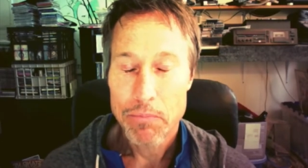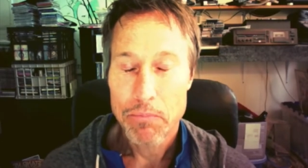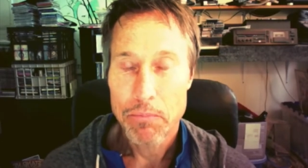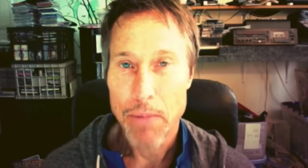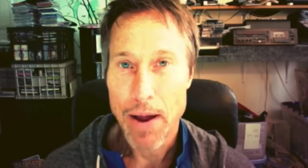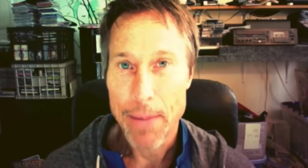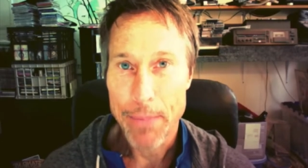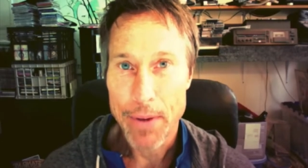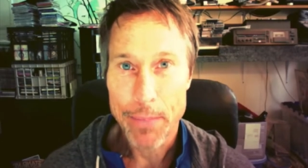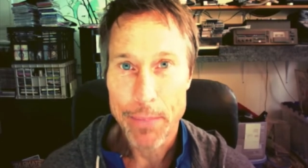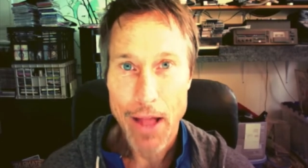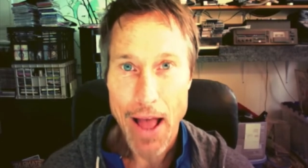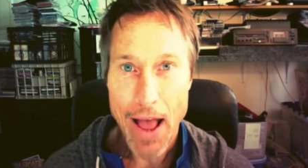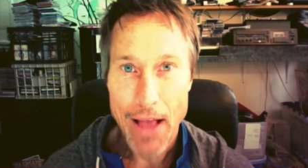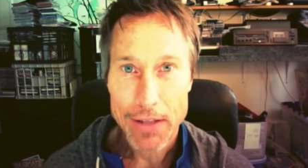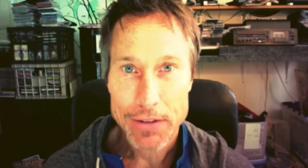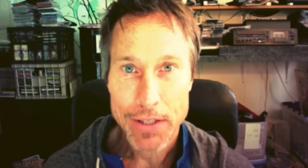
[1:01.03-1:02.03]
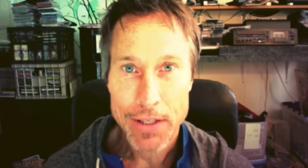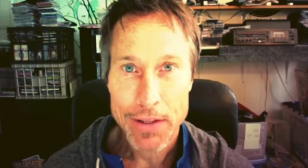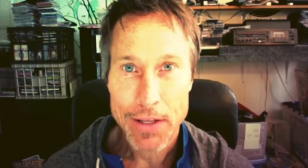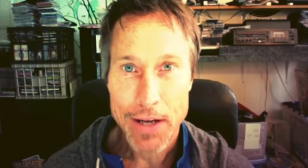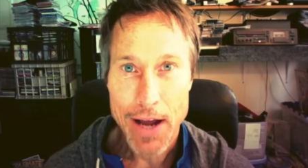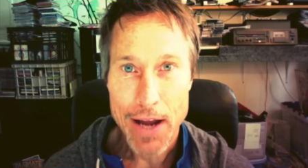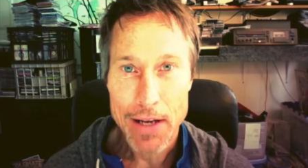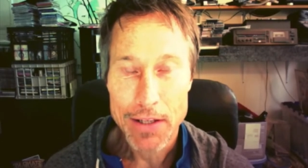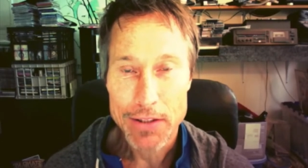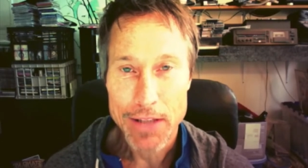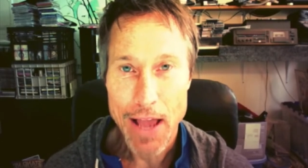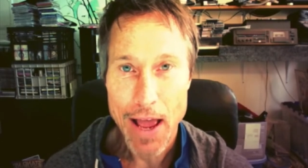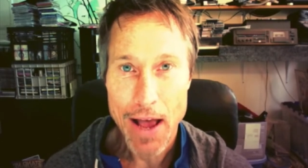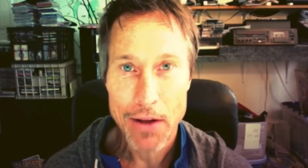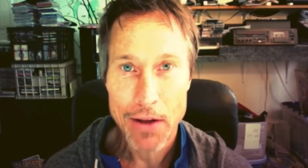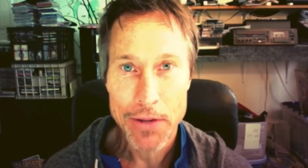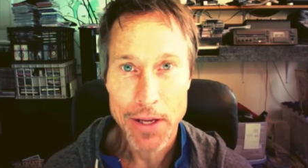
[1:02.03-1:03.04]
might be blasting the kind of
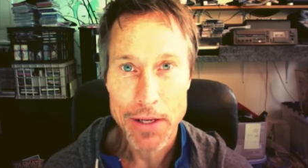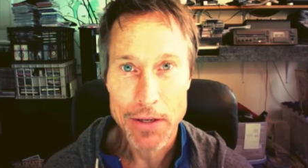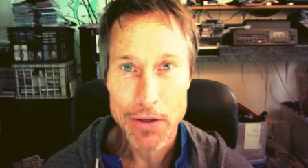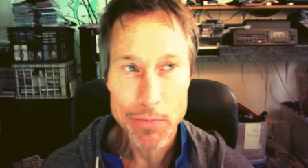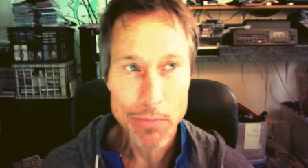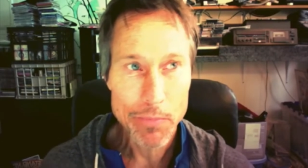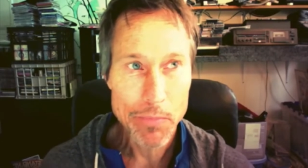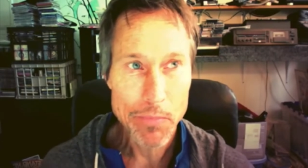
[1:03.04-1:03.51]
sound that you